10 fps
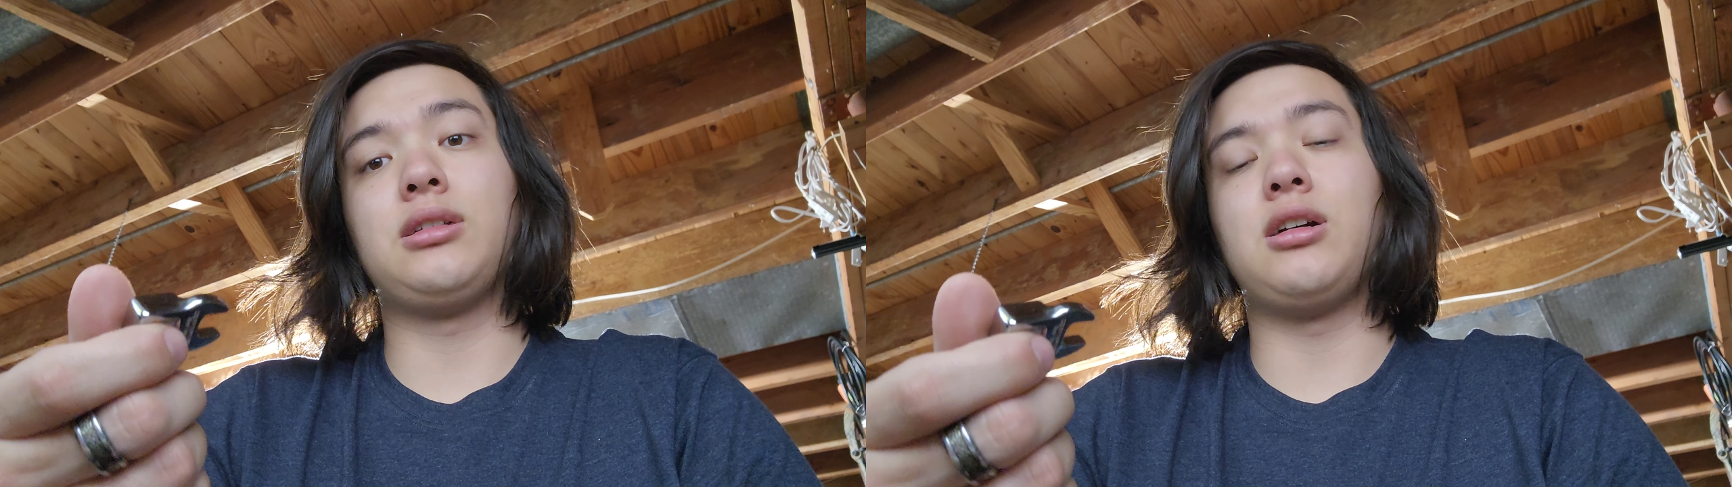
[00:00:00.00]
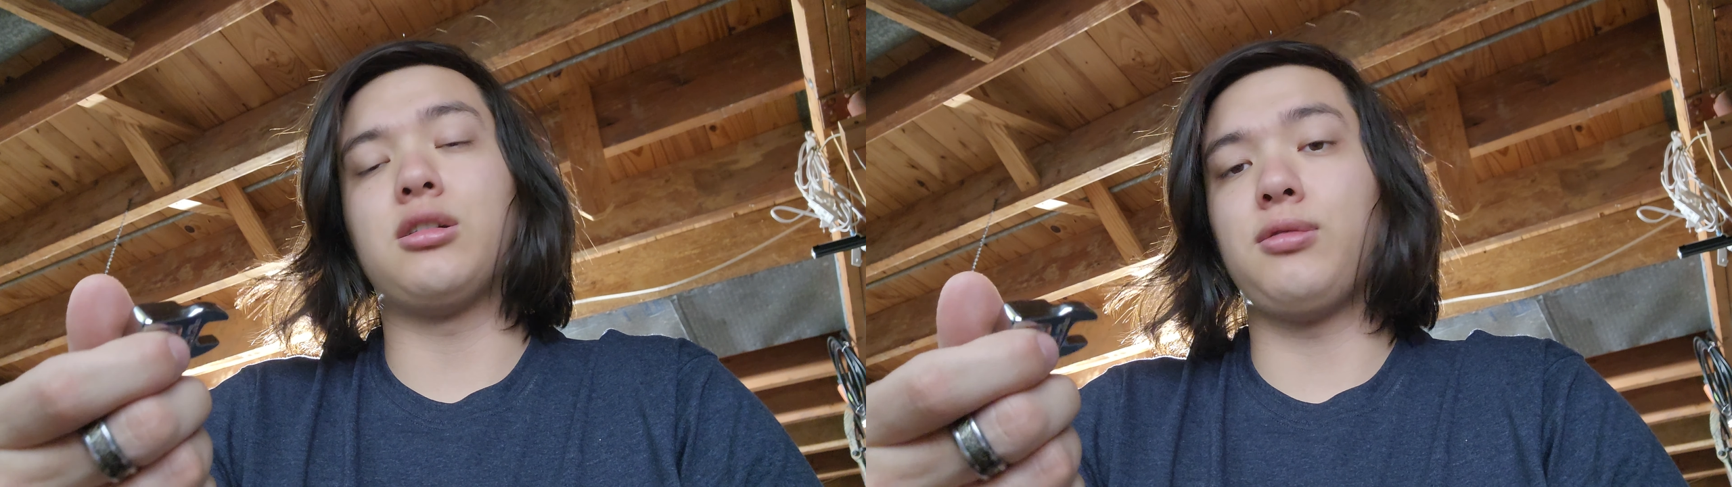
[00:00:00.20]

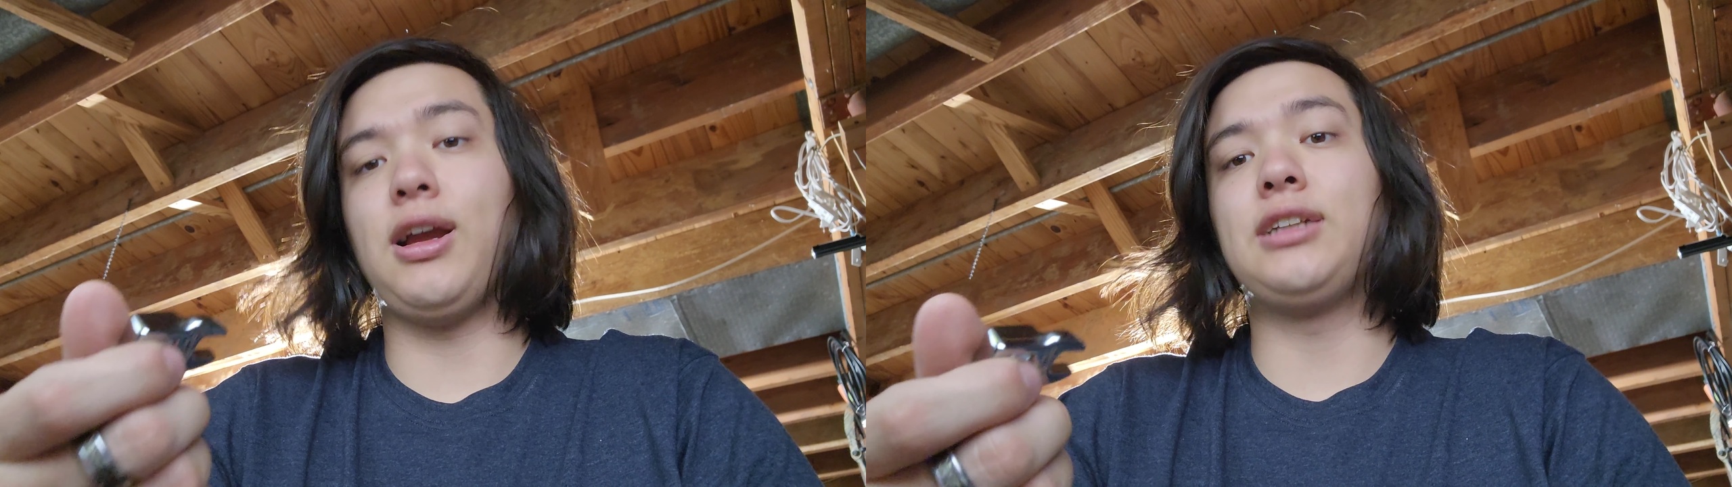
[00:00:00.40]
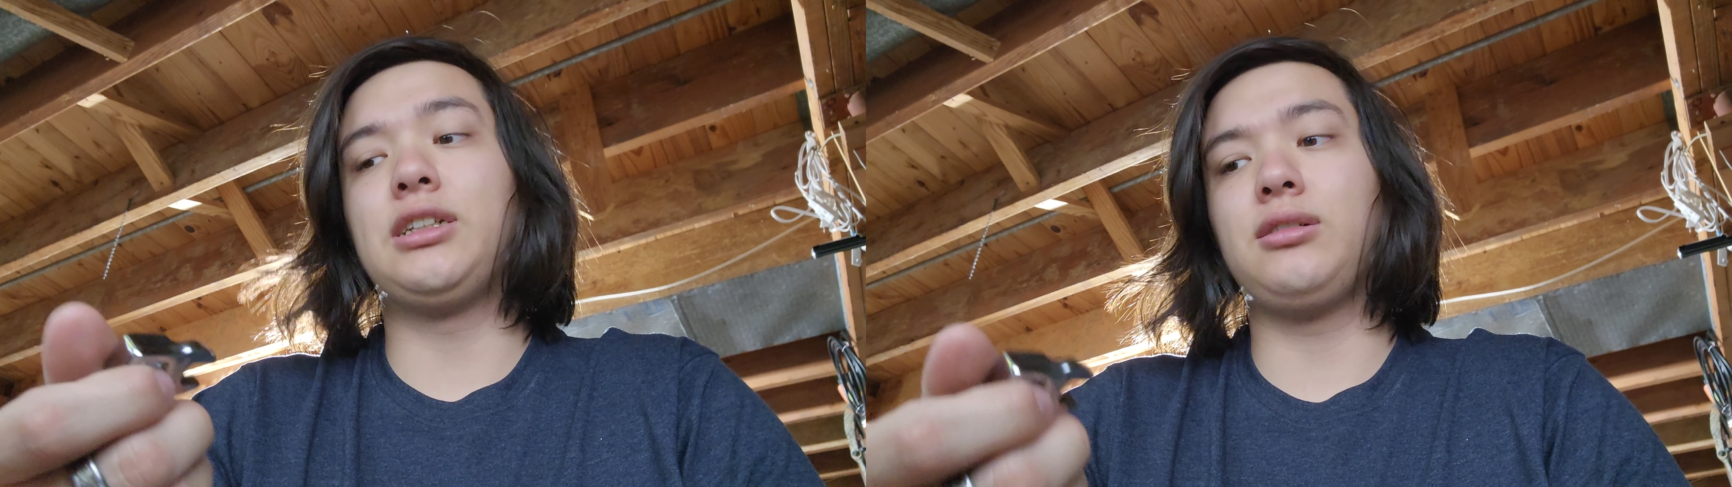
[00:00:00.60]
on
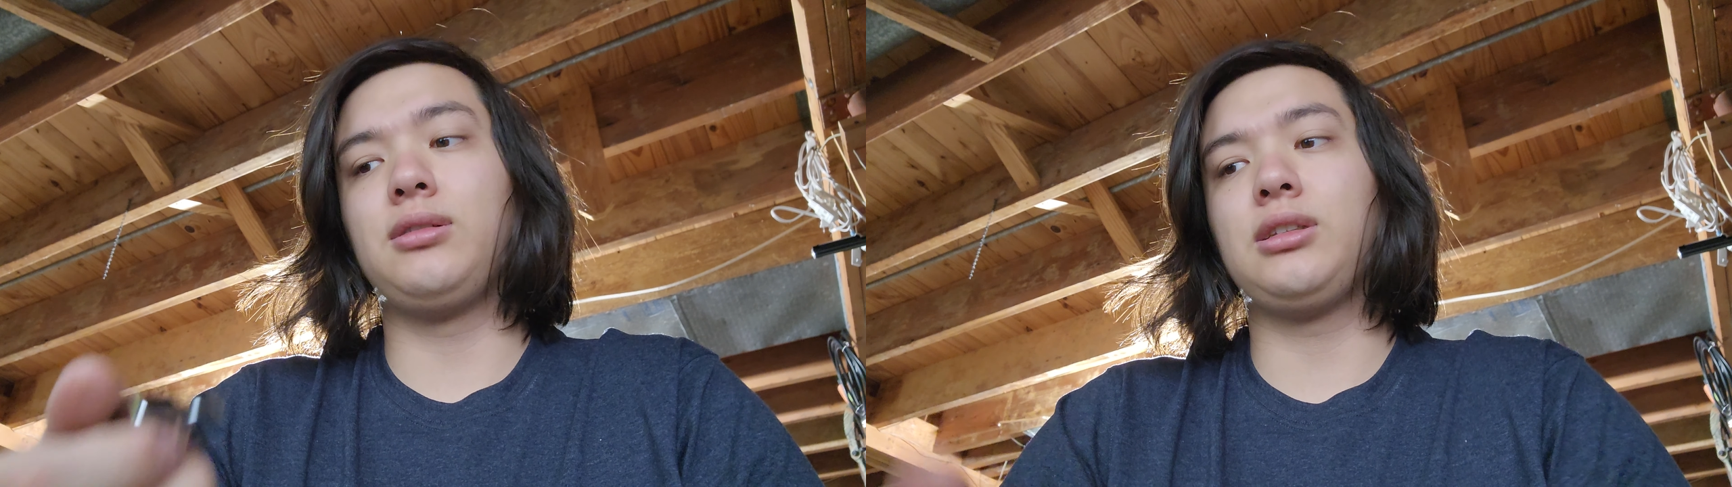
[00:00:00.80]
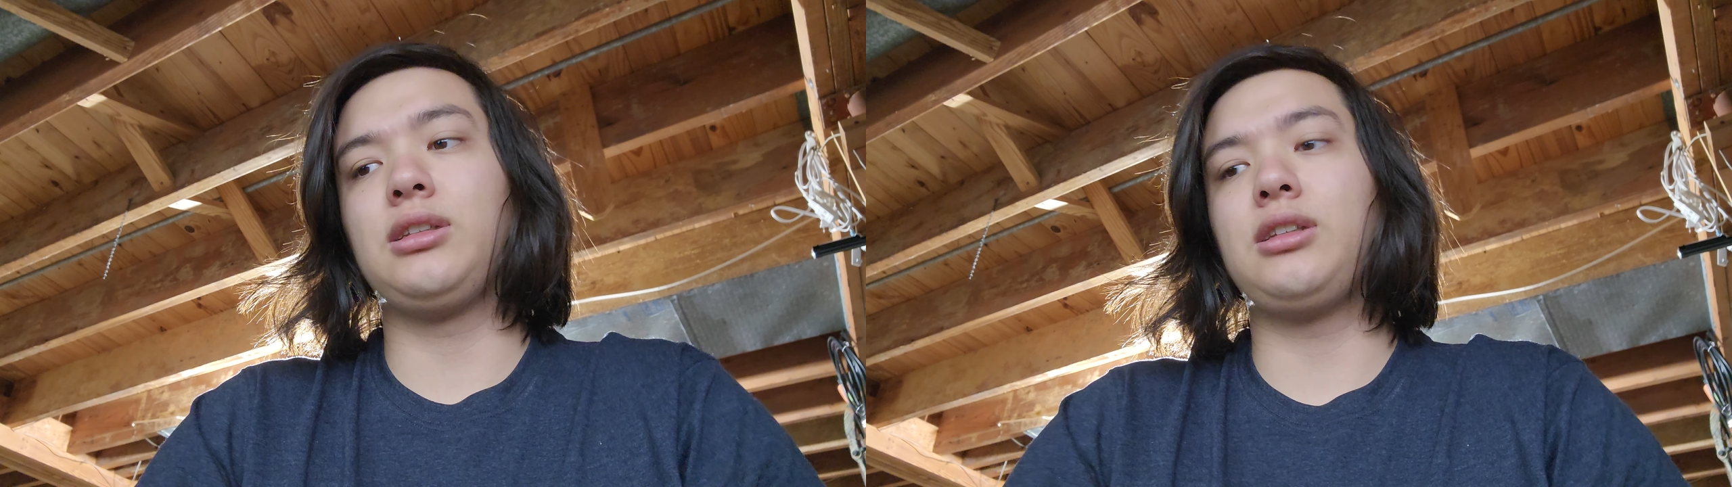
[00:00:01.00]
ratchet
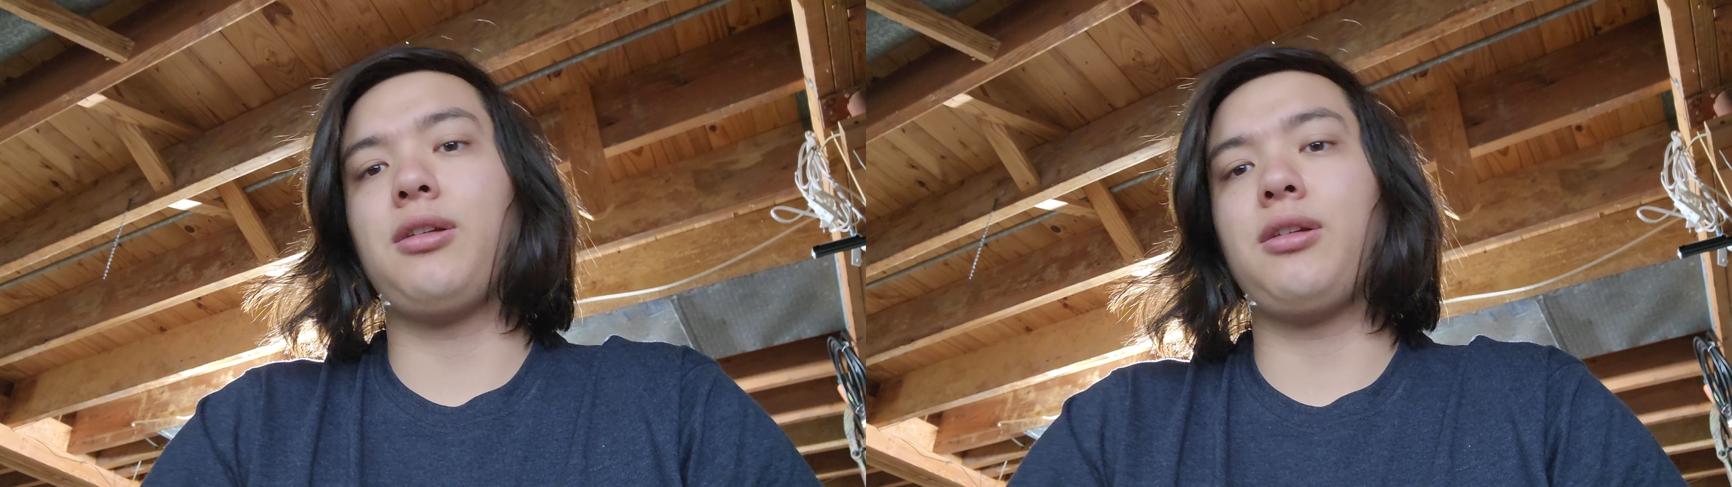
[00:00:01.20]
within